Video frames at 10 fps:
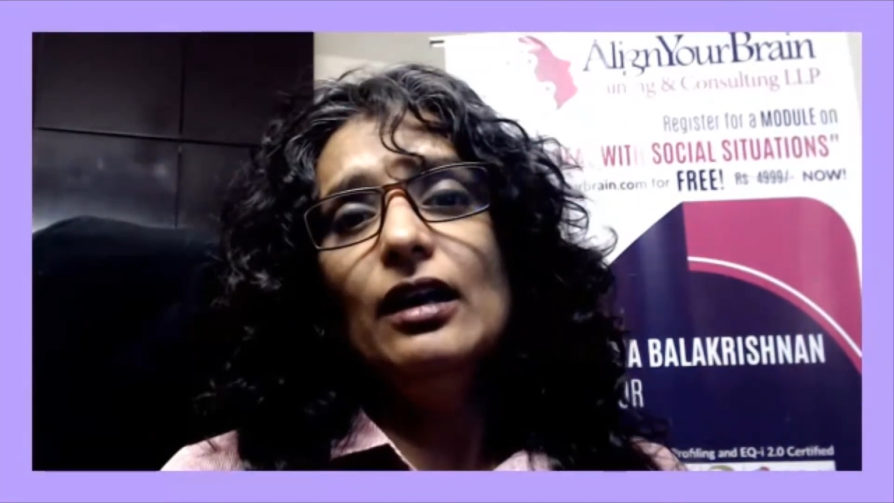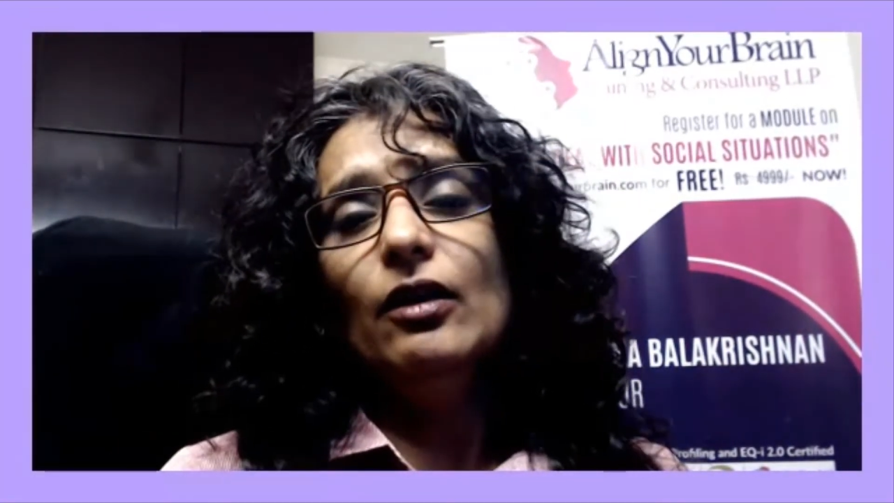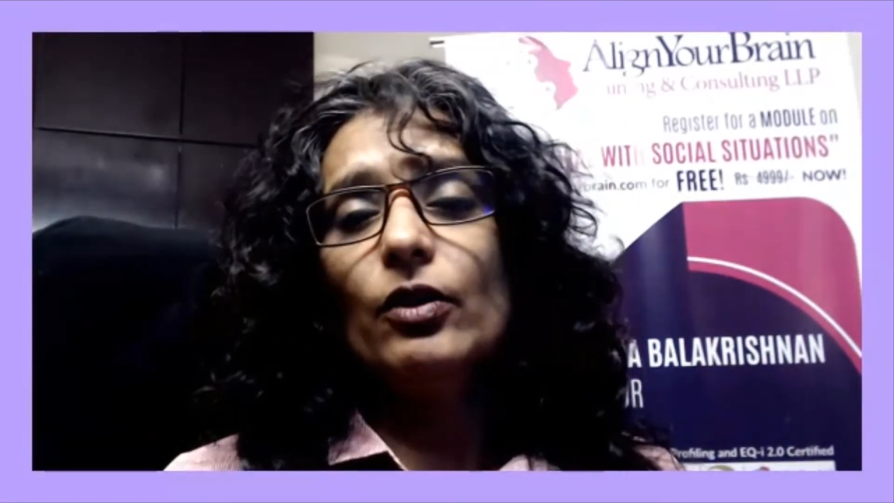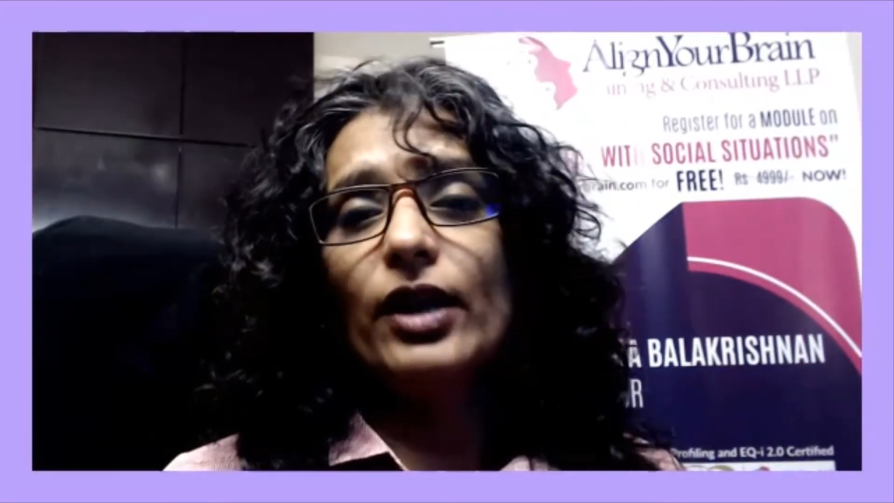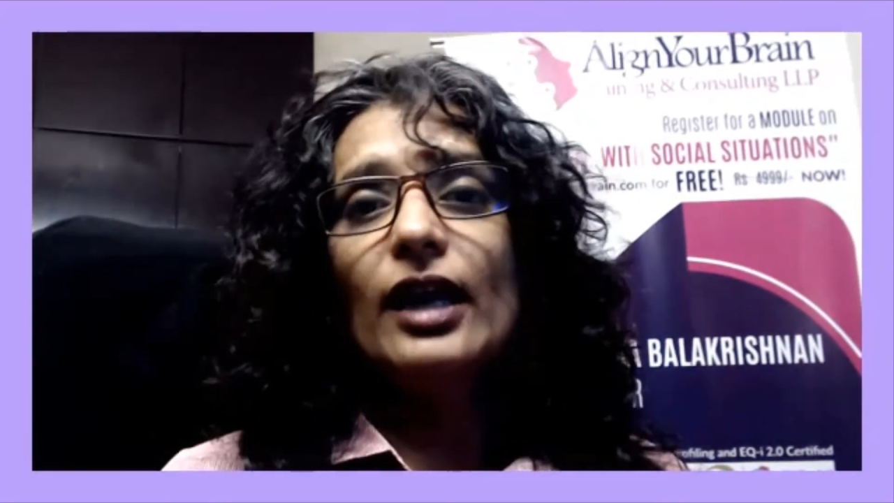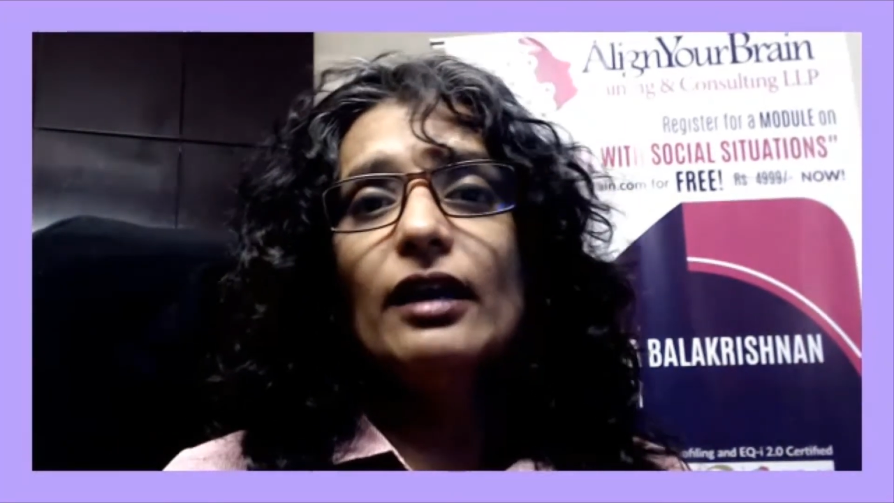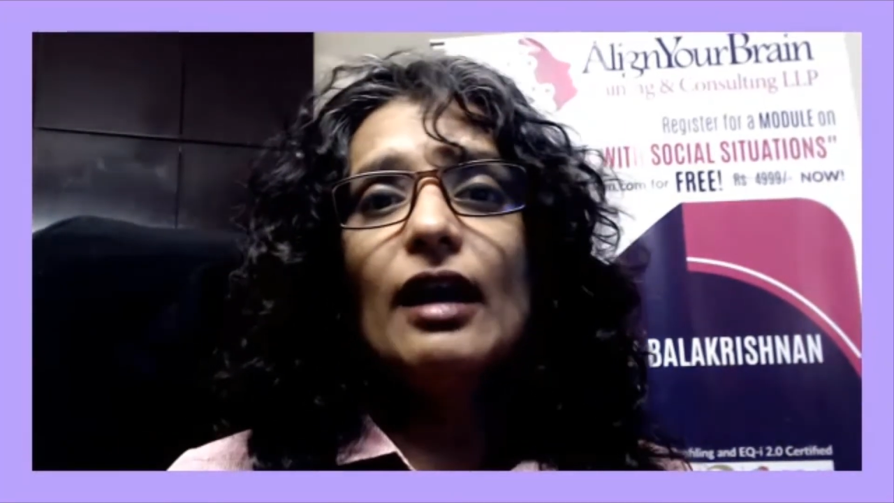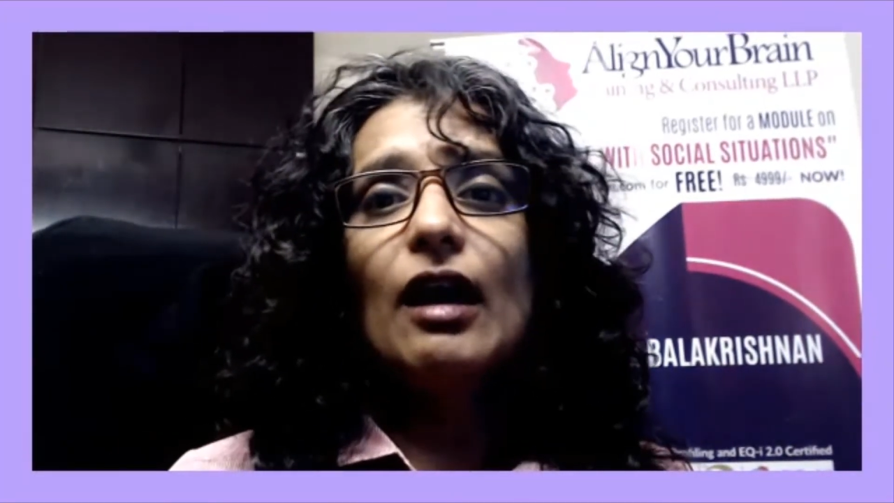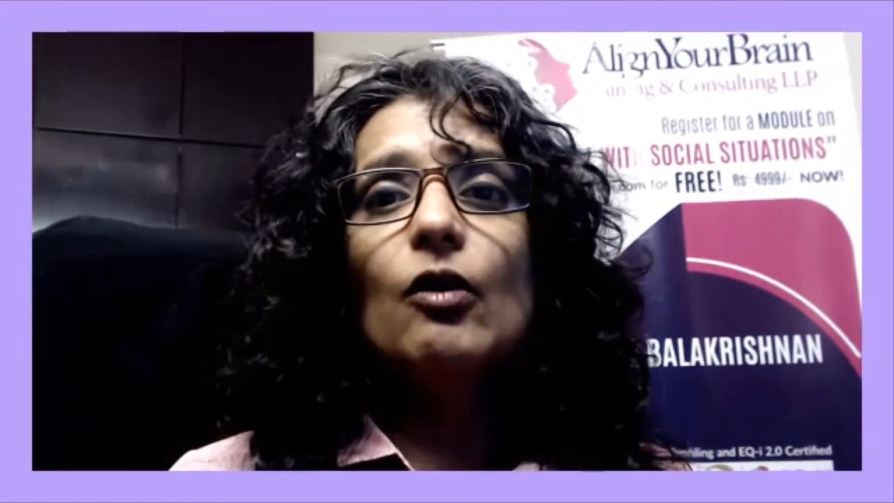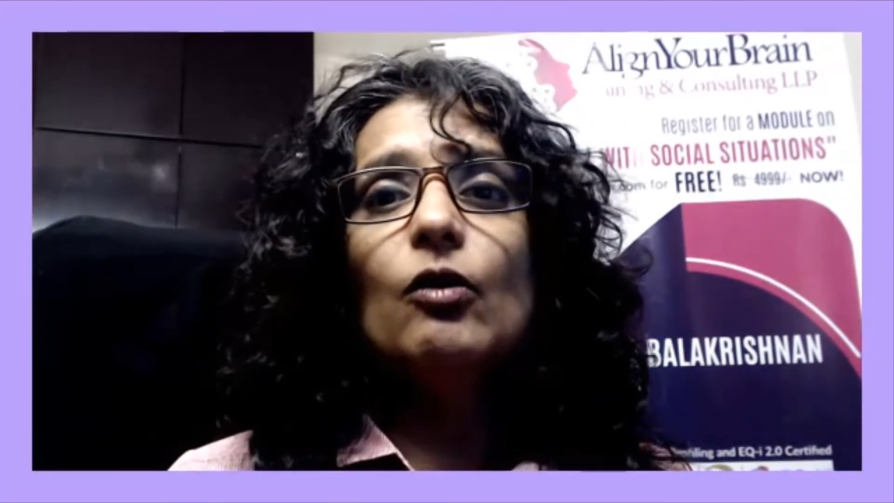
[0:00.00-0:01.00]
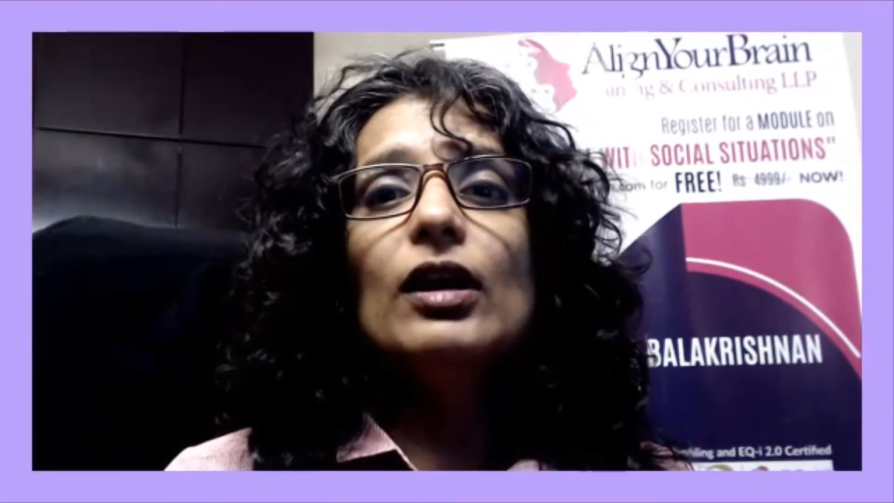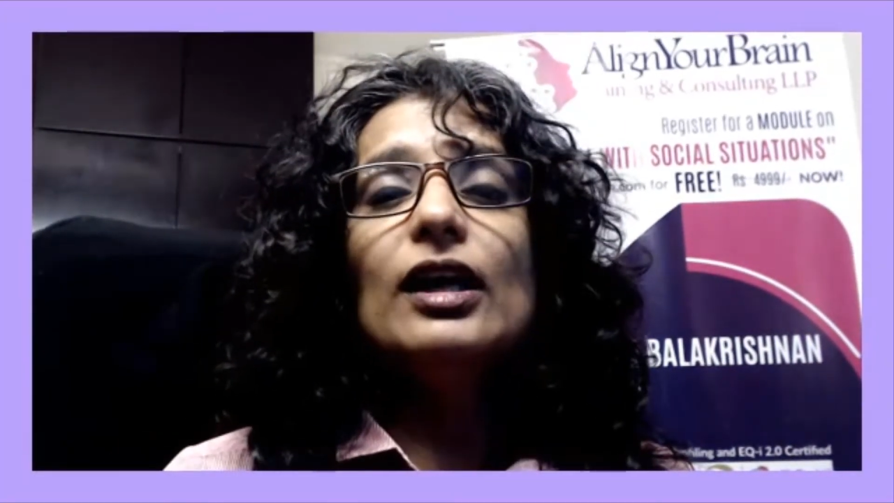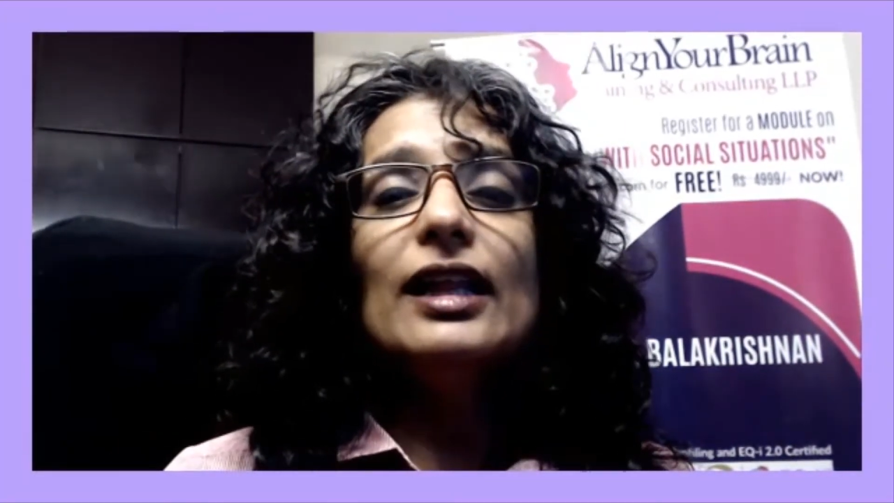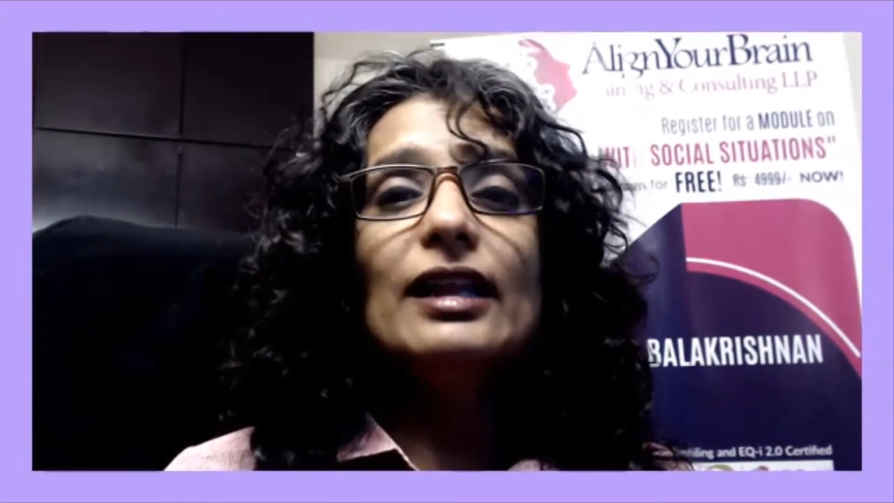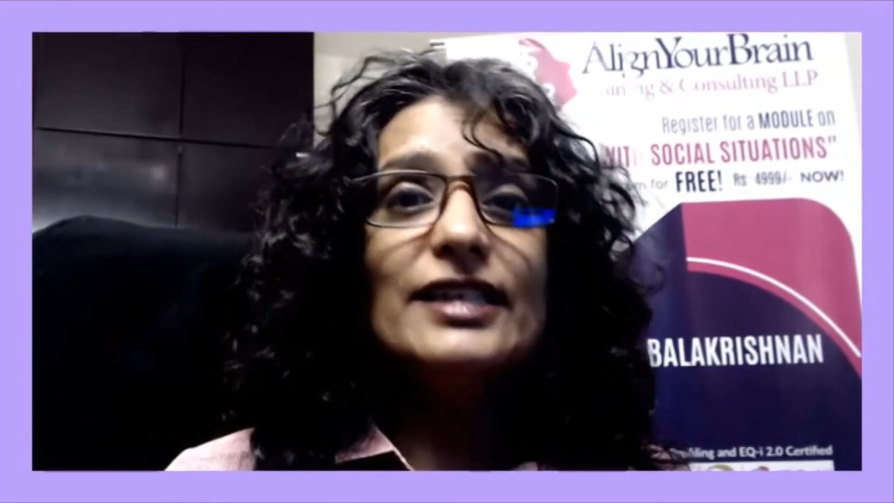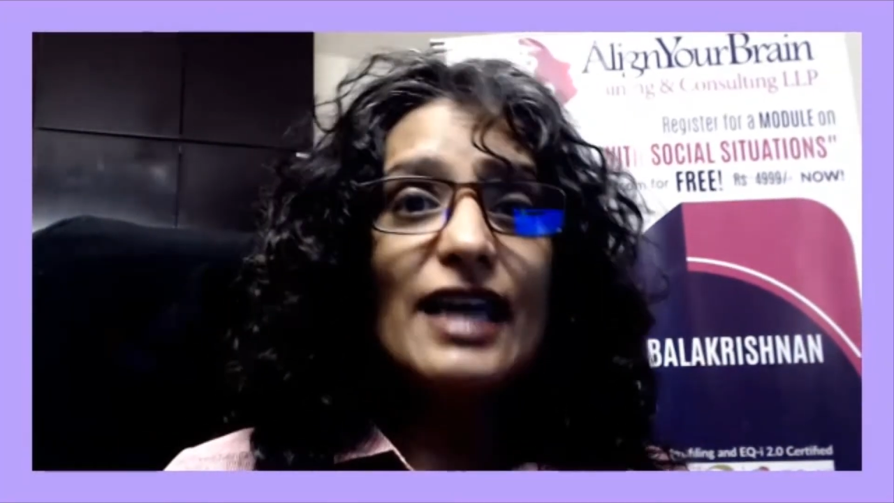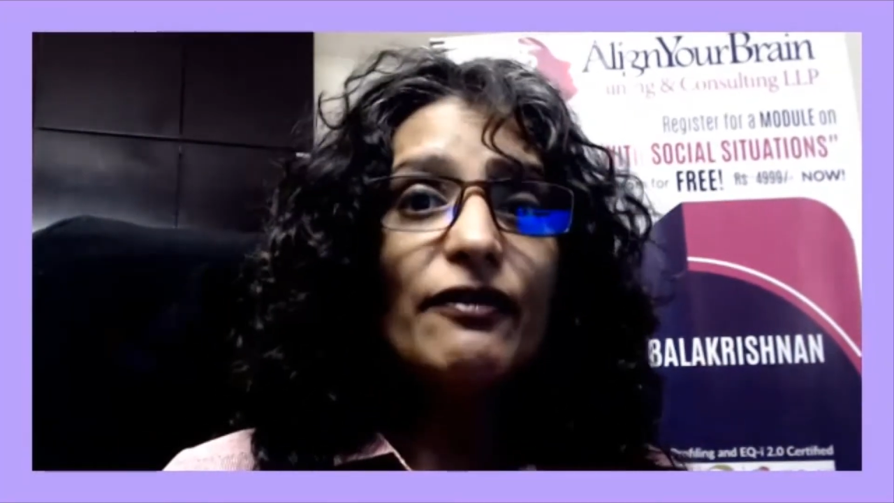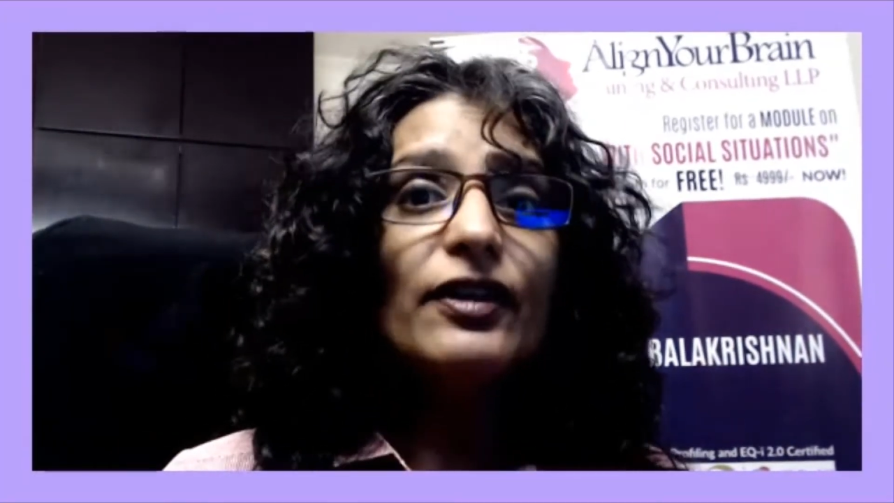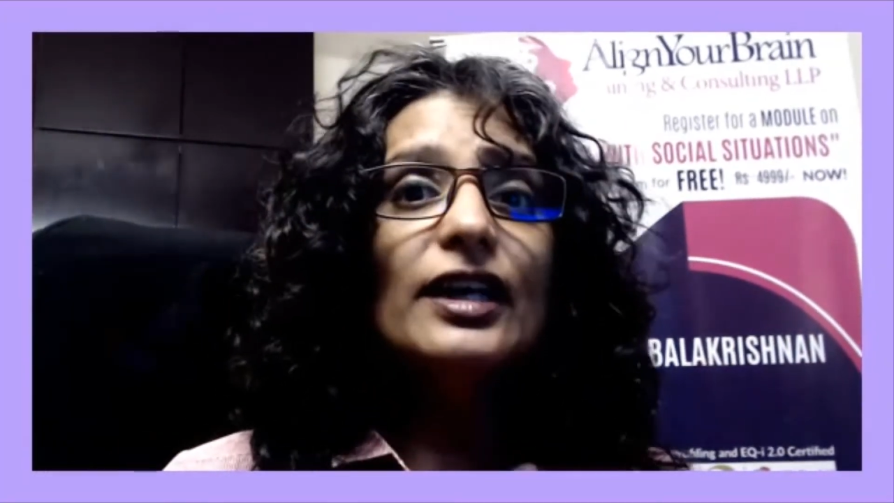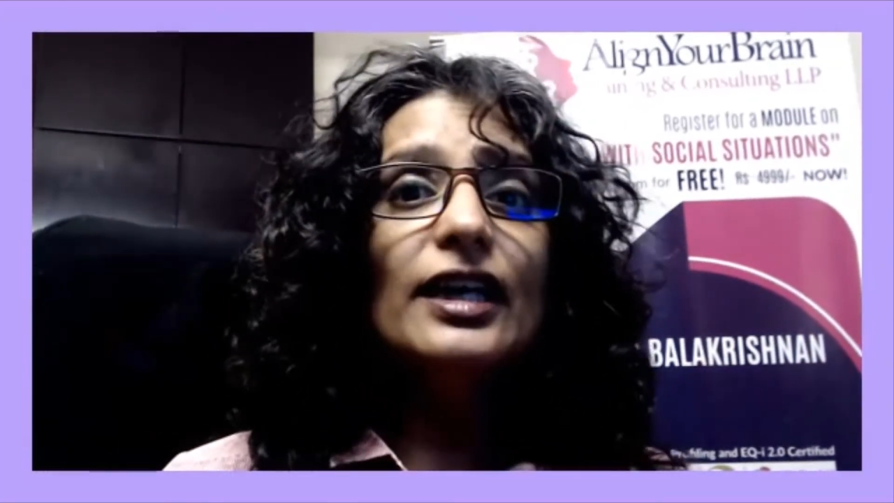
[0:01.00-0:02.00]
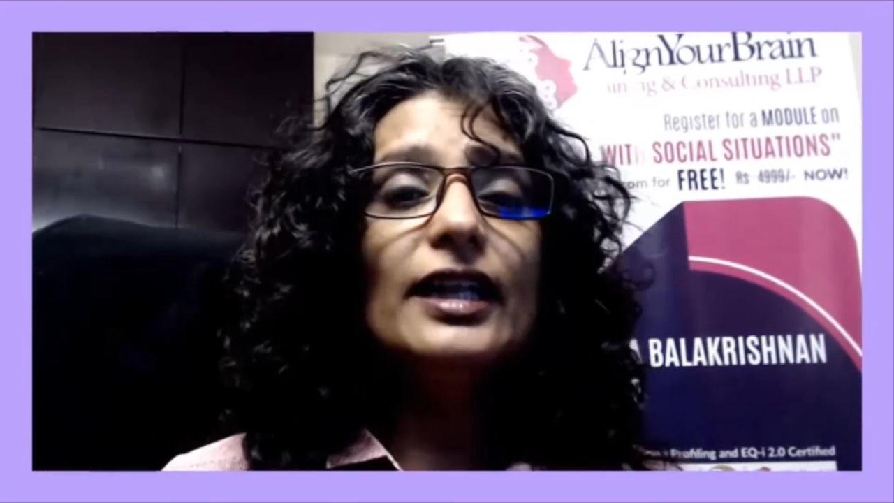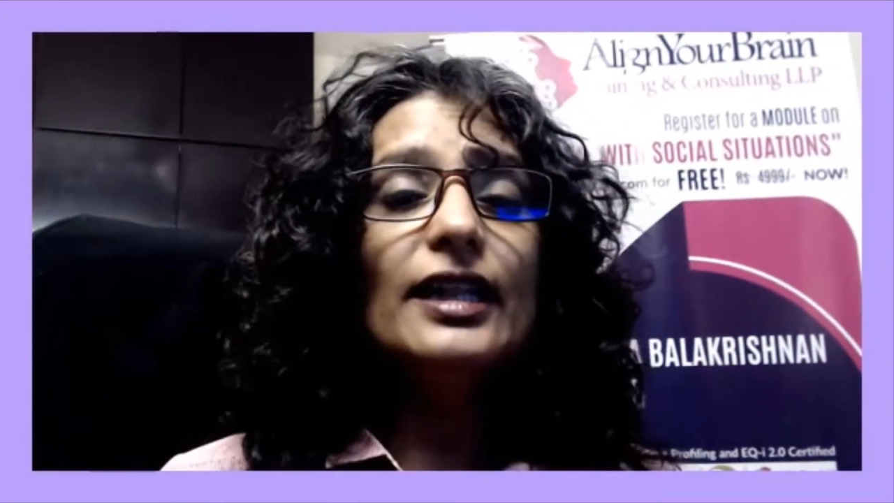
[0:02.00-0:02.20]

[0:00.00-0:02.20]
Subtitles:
Okay, now, definitely